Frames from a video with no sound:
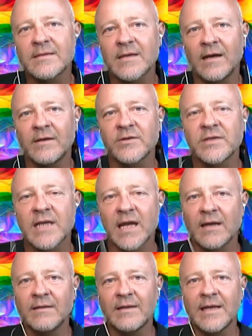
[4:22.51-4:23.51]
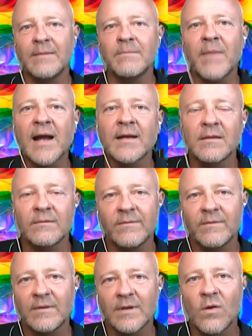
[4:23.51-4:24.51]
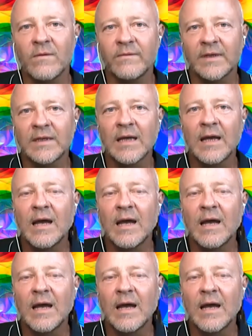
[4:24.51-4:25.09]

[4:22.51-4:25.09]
to understand the impact of COVID